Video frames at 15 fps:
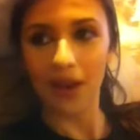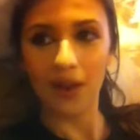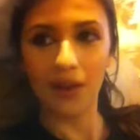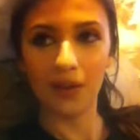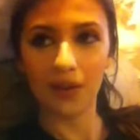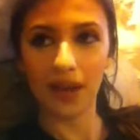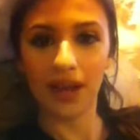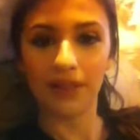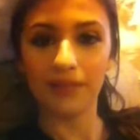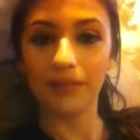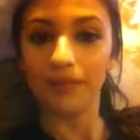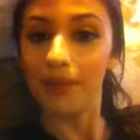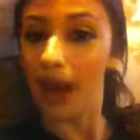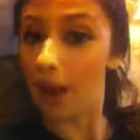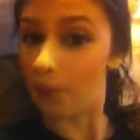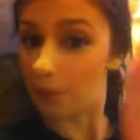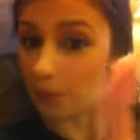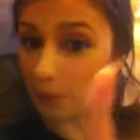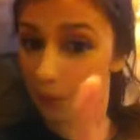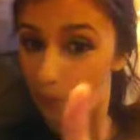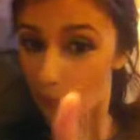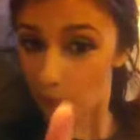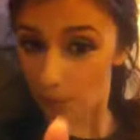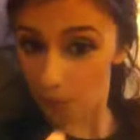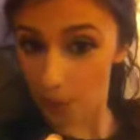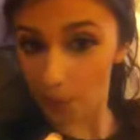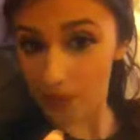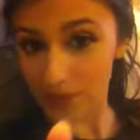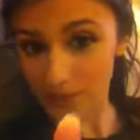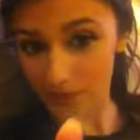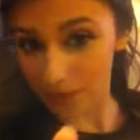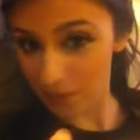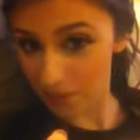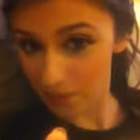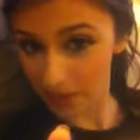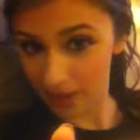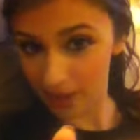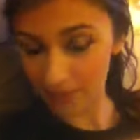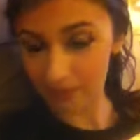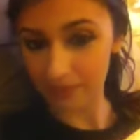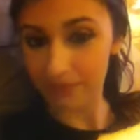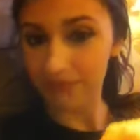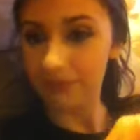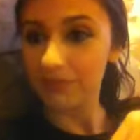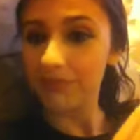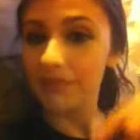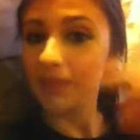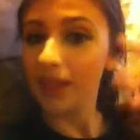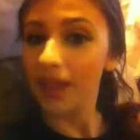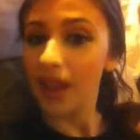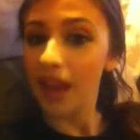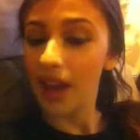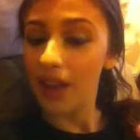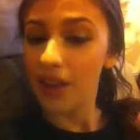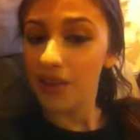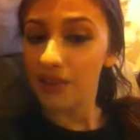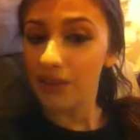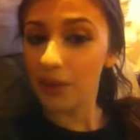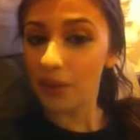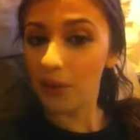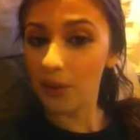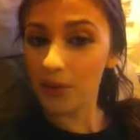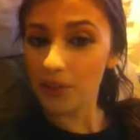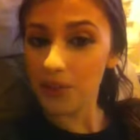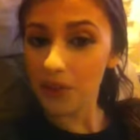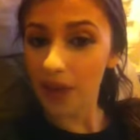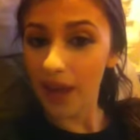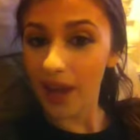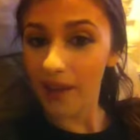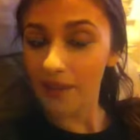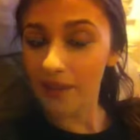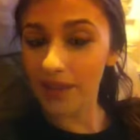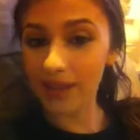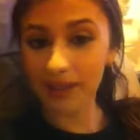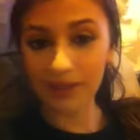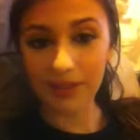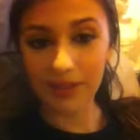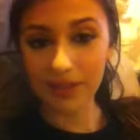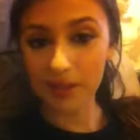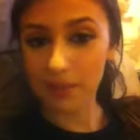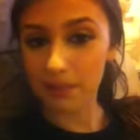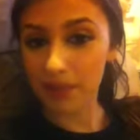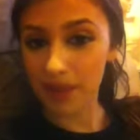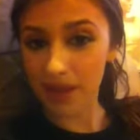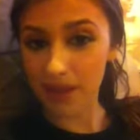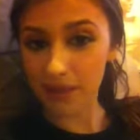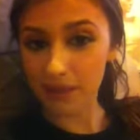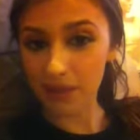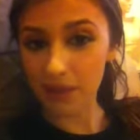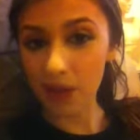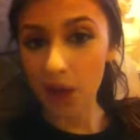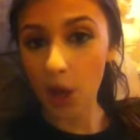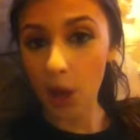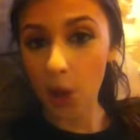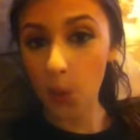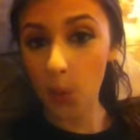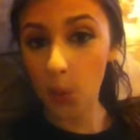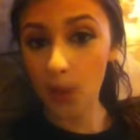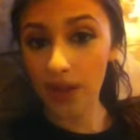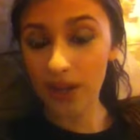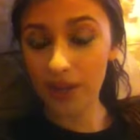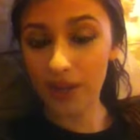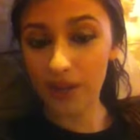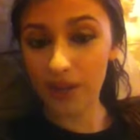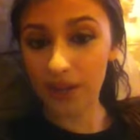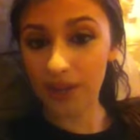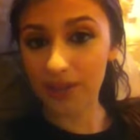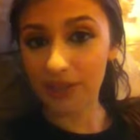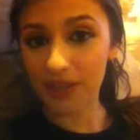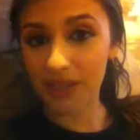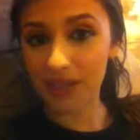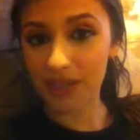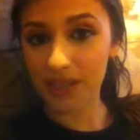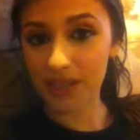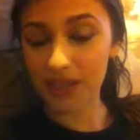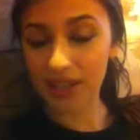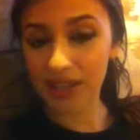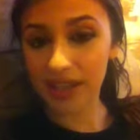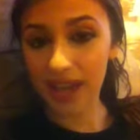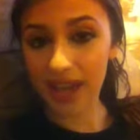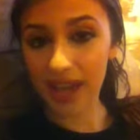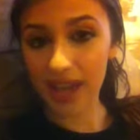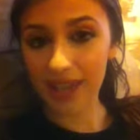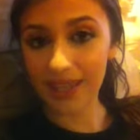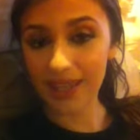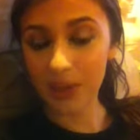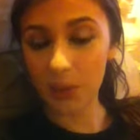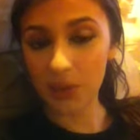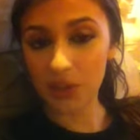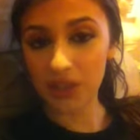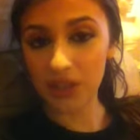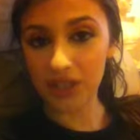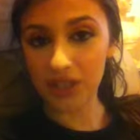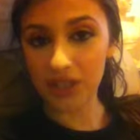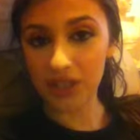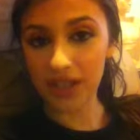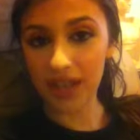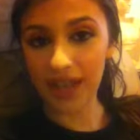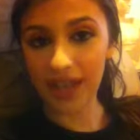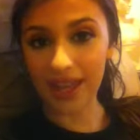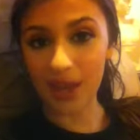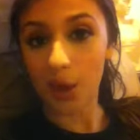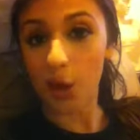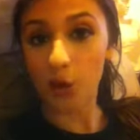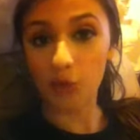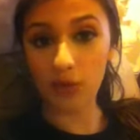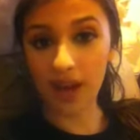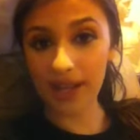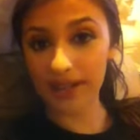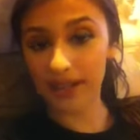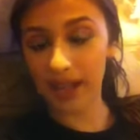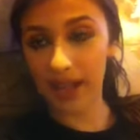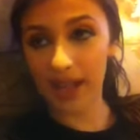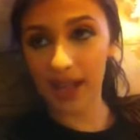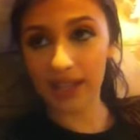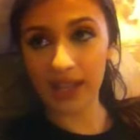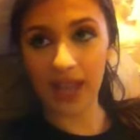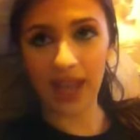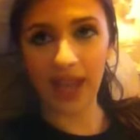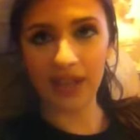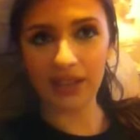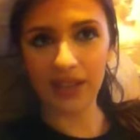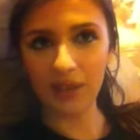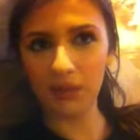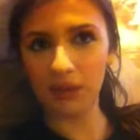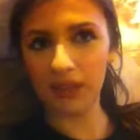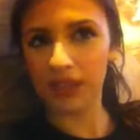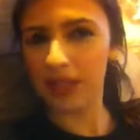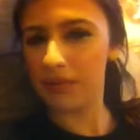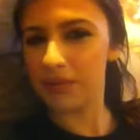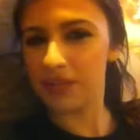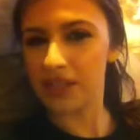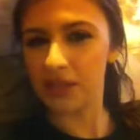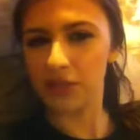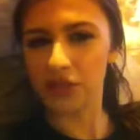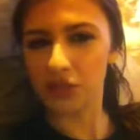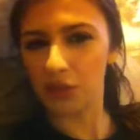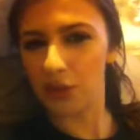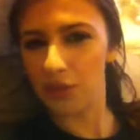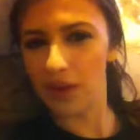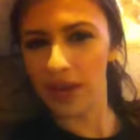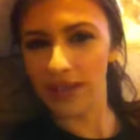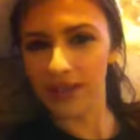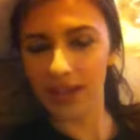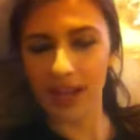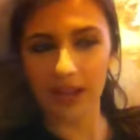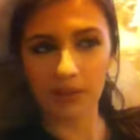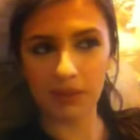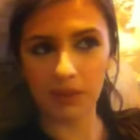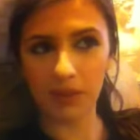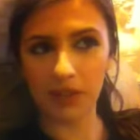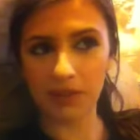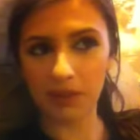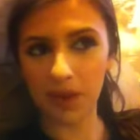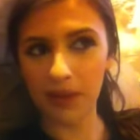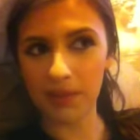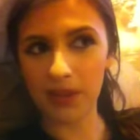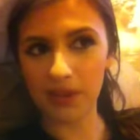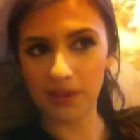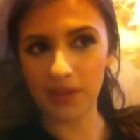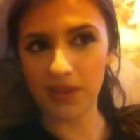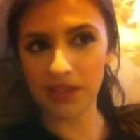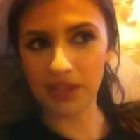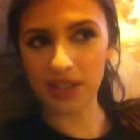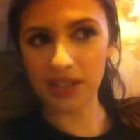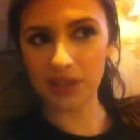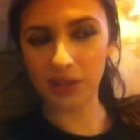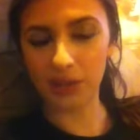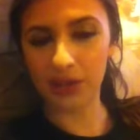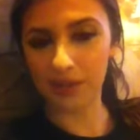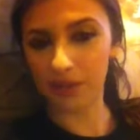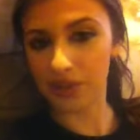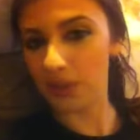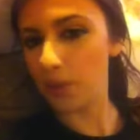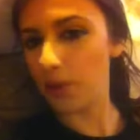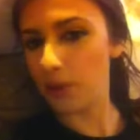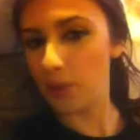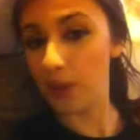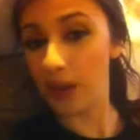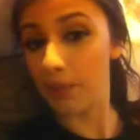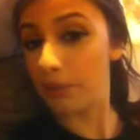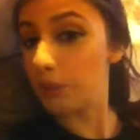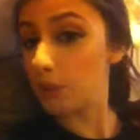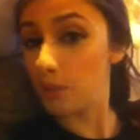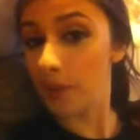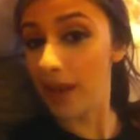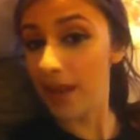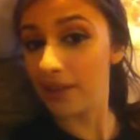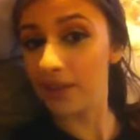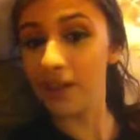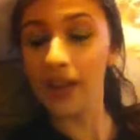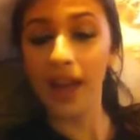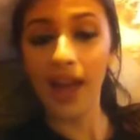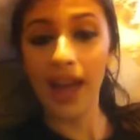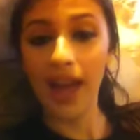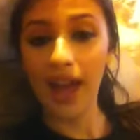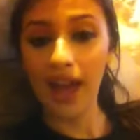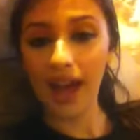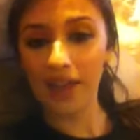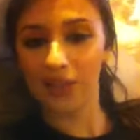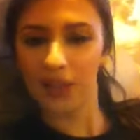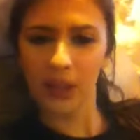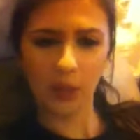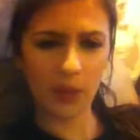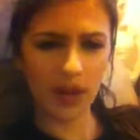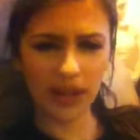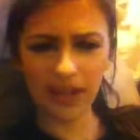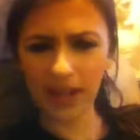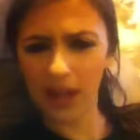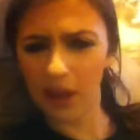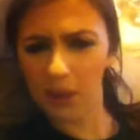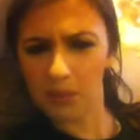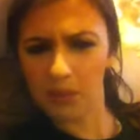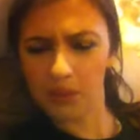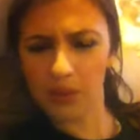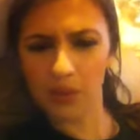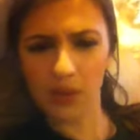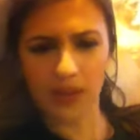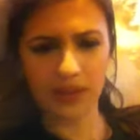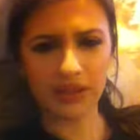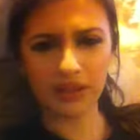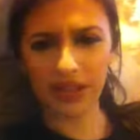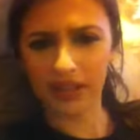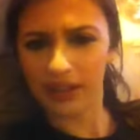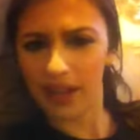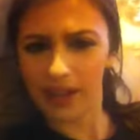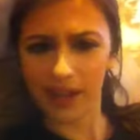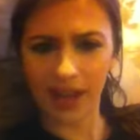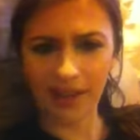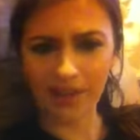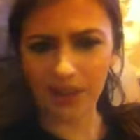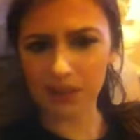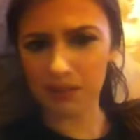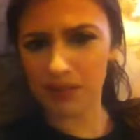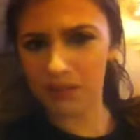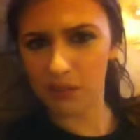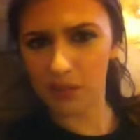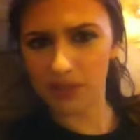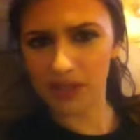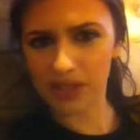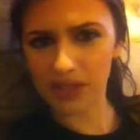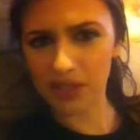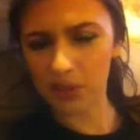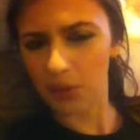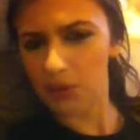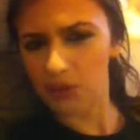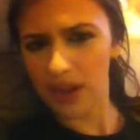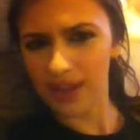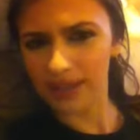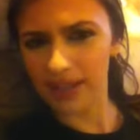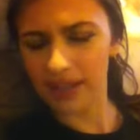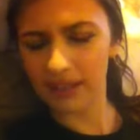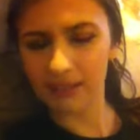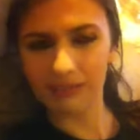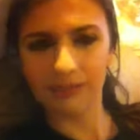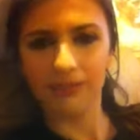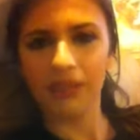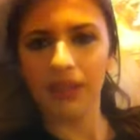Okay, I'll pause for a minute. They're also having some beef with this gang, which is a hood rat gang, and they're not really an MC, they're just a hood rat gang, because Bobby Elvis is looking for someone who had a blue Impala, and they're like, we're not going to help you, and they're like kind of having some beef with this hood rat gang.